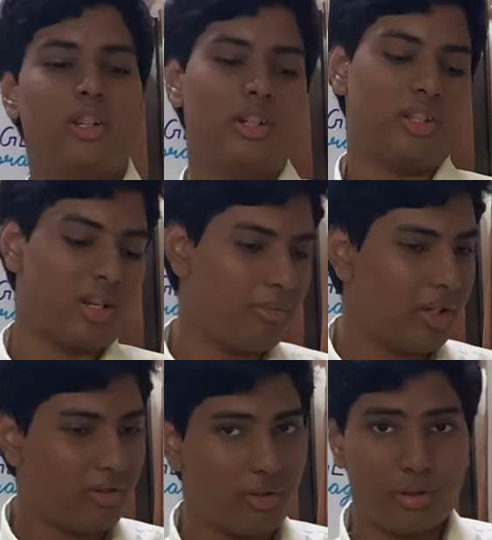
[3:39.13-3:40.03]
this can be
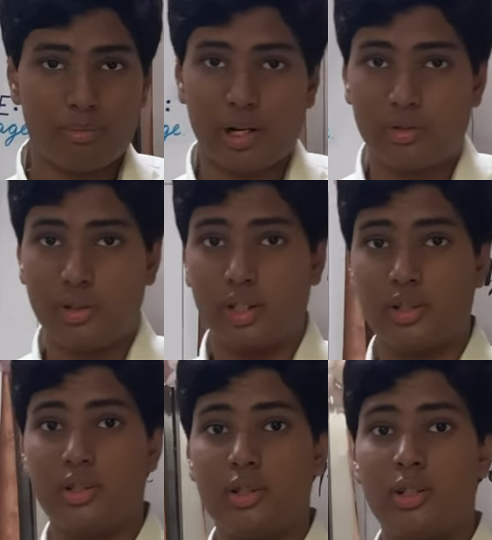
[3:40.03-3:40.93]
converted back to
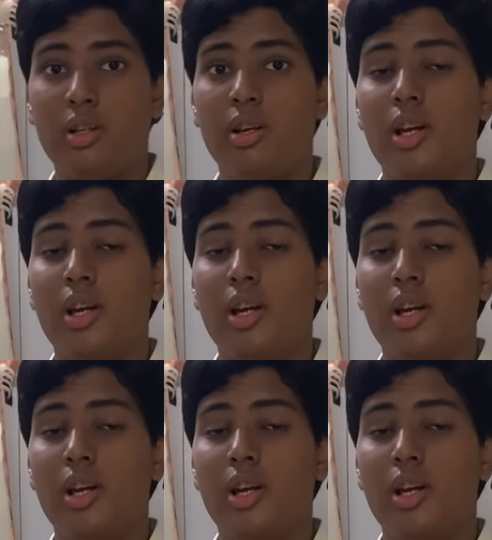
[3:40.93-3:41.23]
electricity